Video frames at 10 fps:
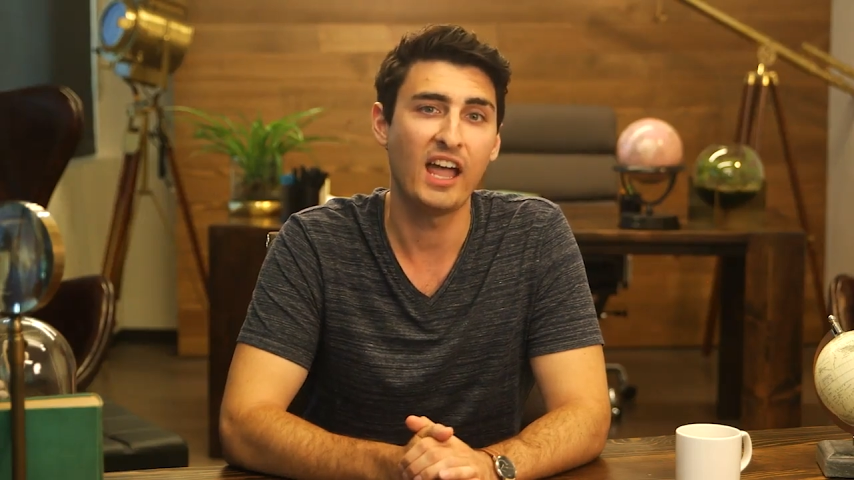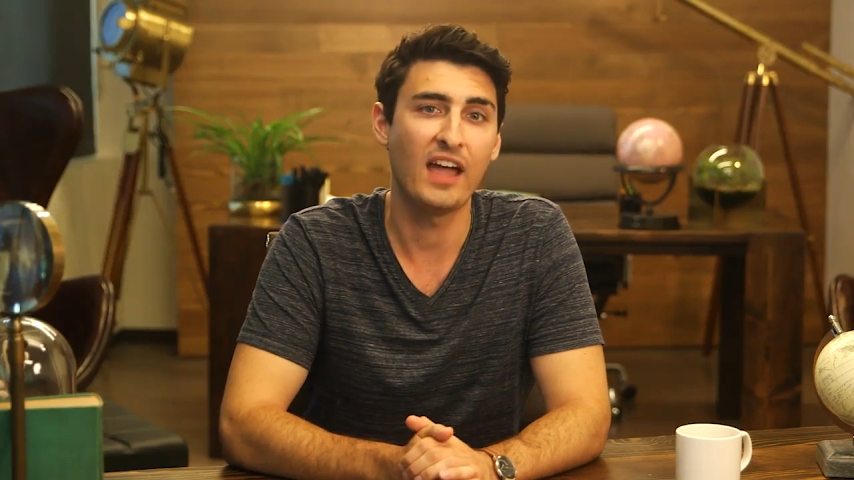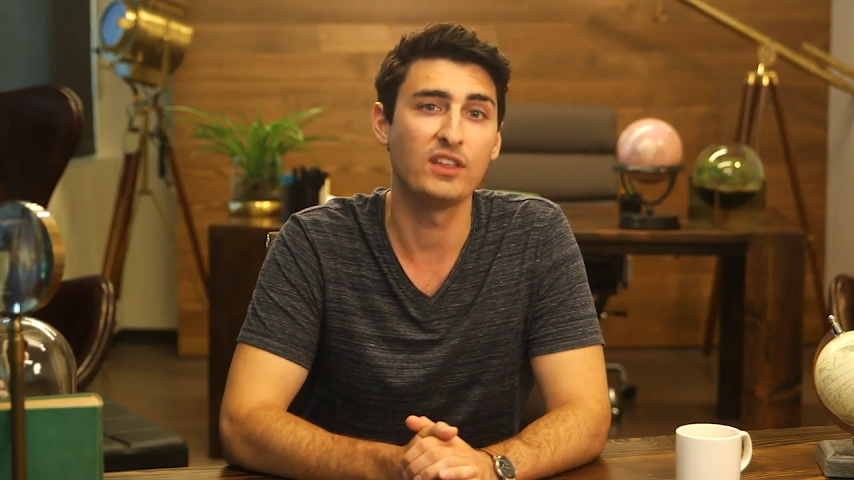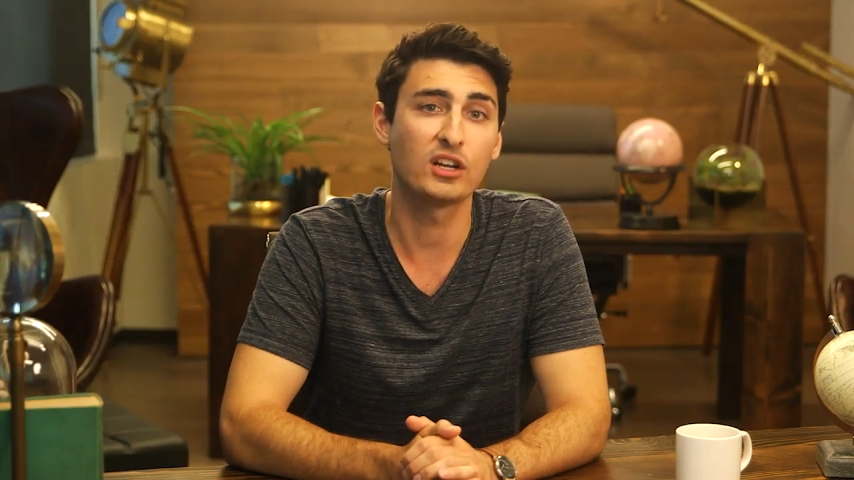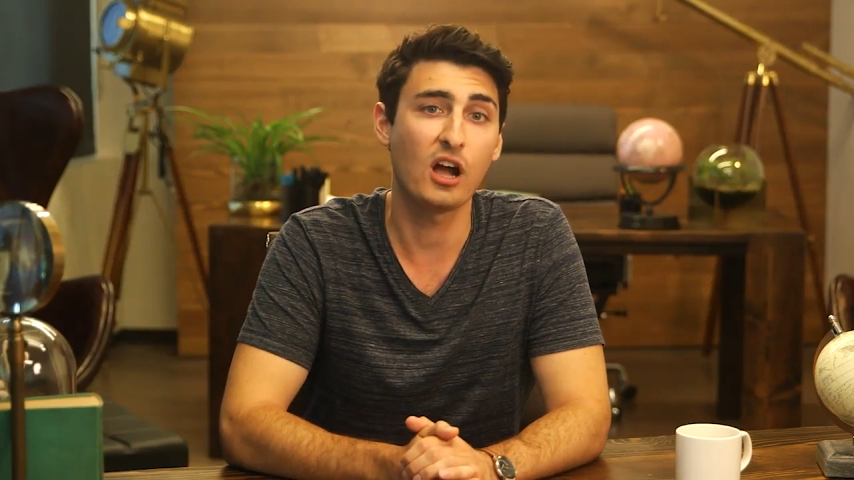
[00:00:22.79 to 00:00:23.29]

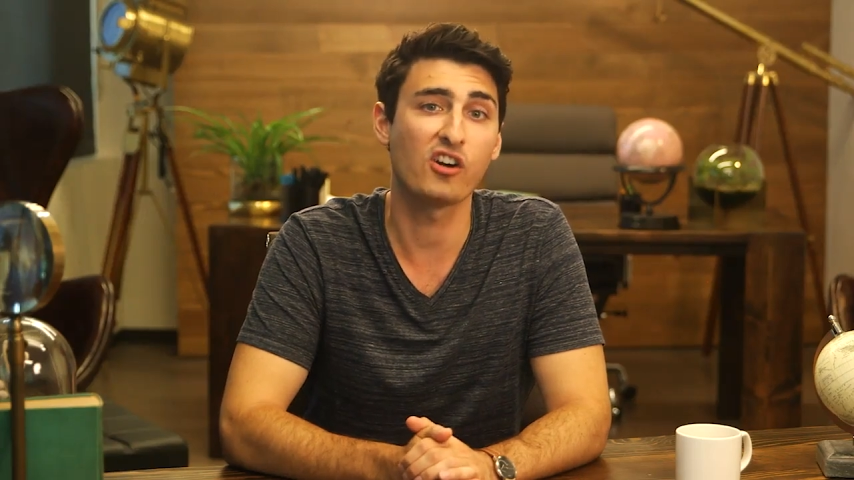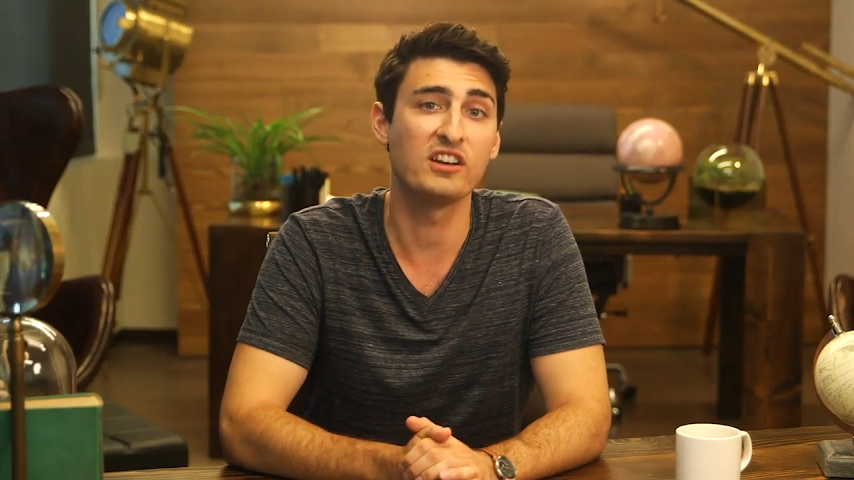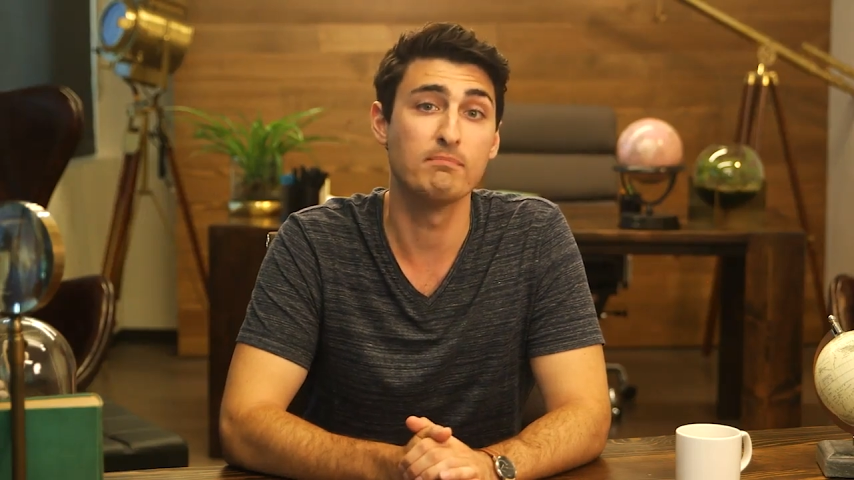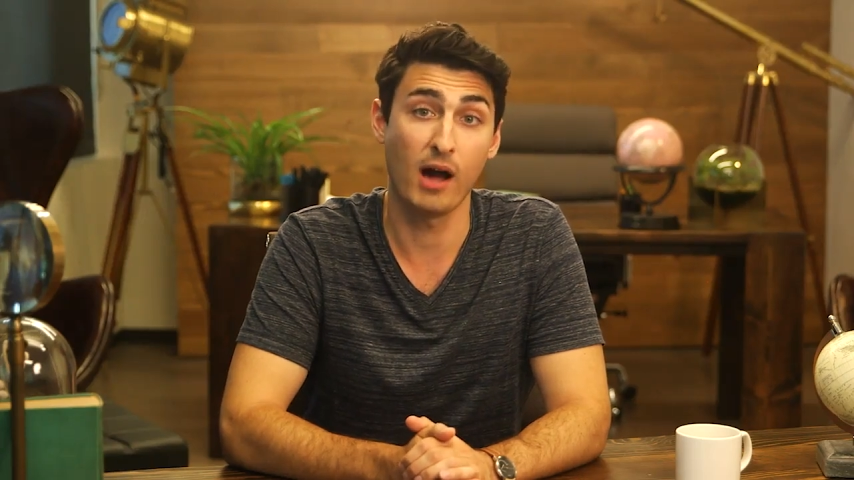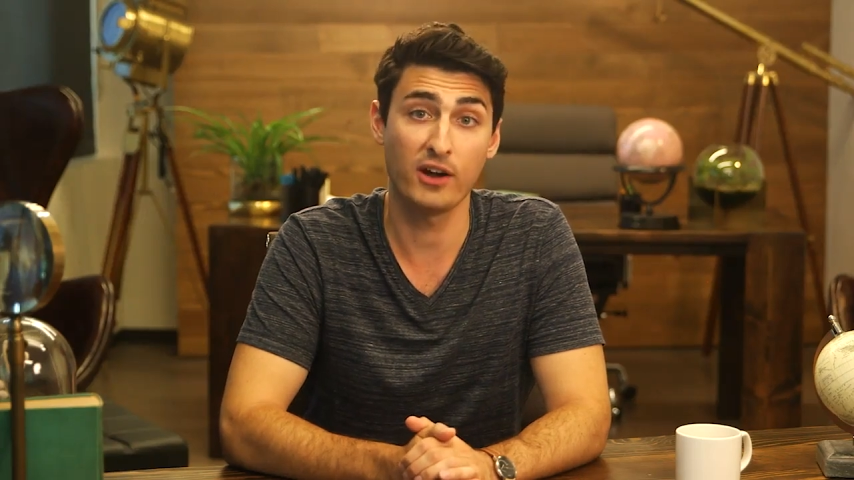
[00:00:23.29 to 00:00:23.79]
and the
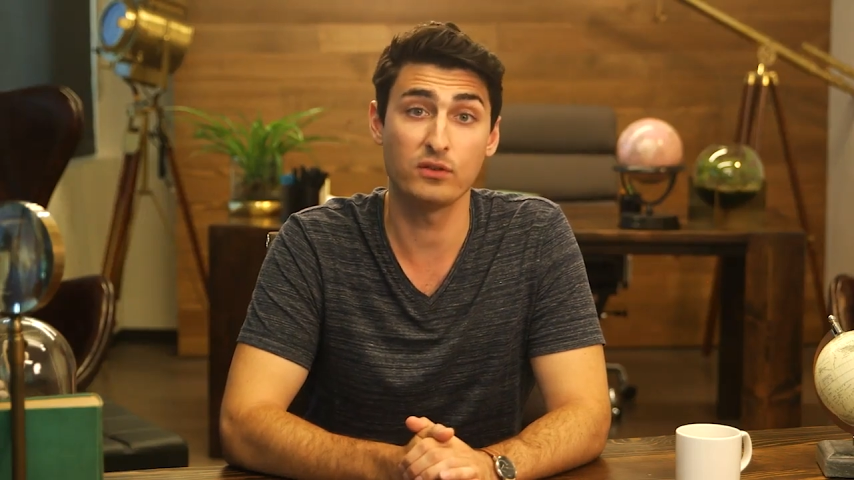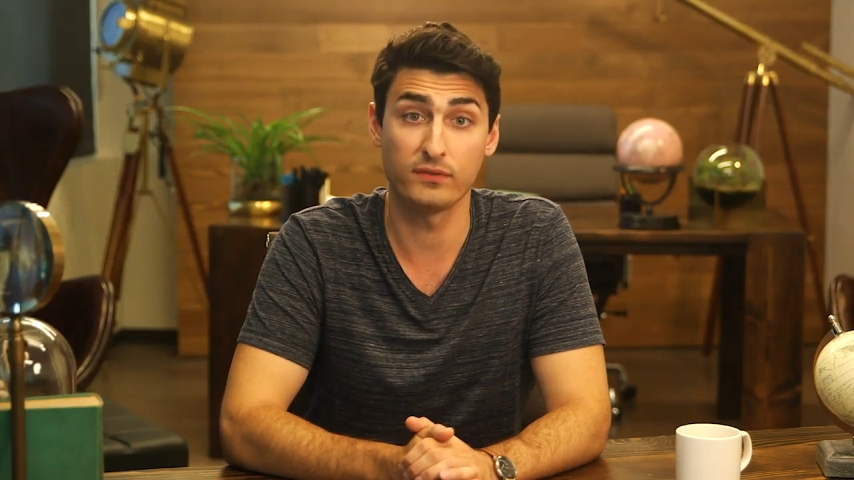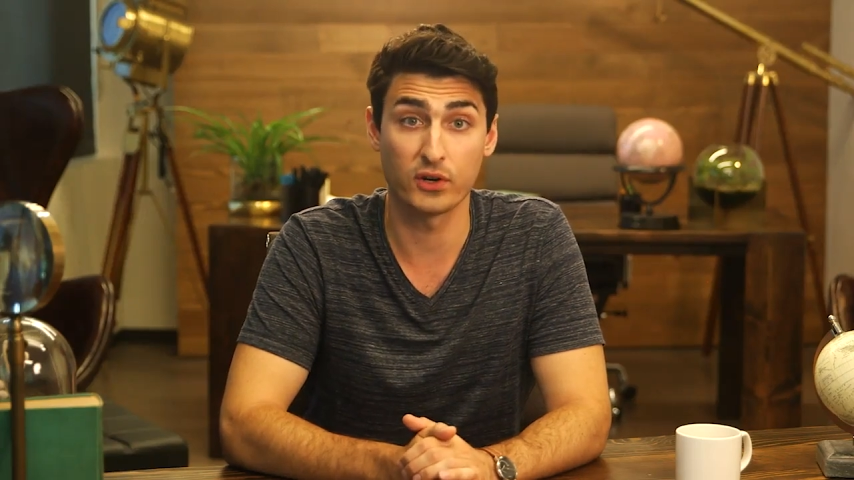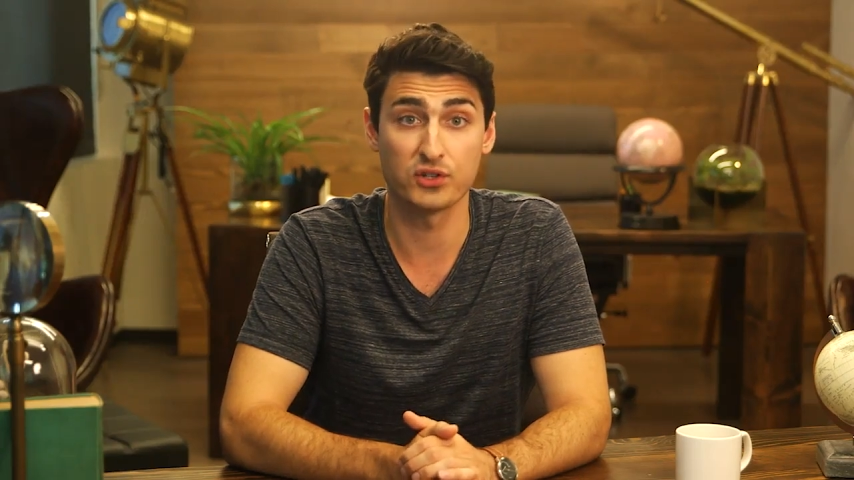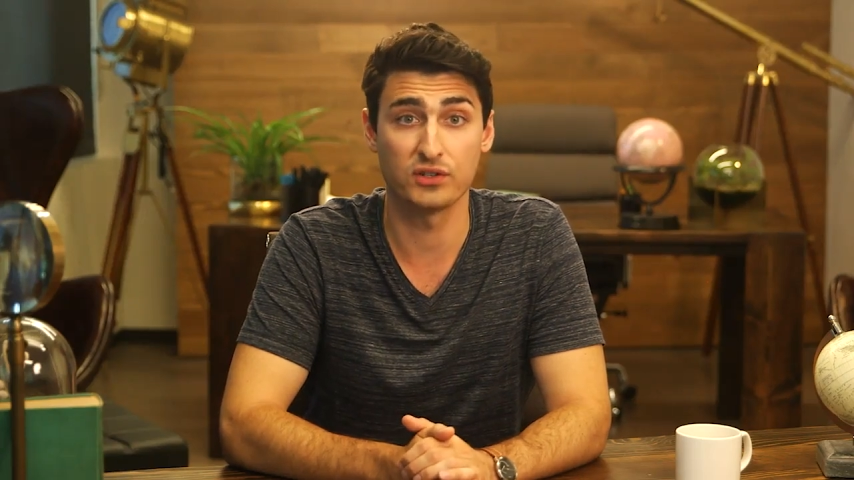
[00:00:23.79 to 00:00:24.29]
current modern
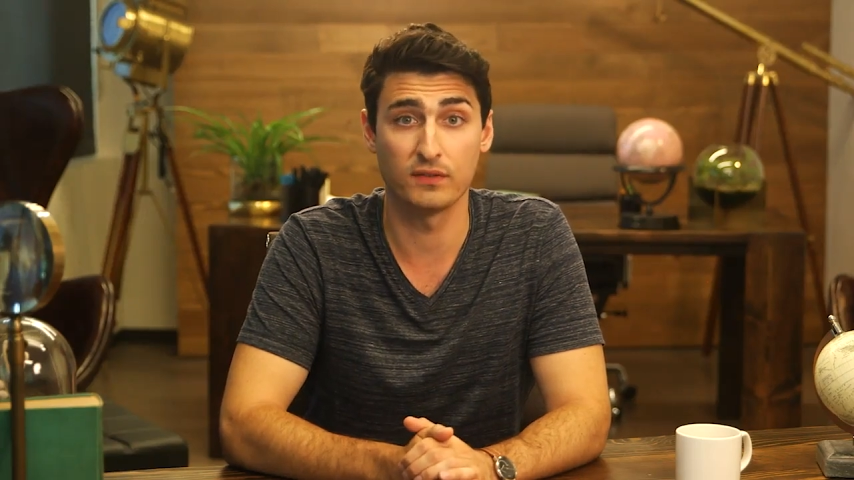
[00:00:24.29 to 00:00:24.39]
version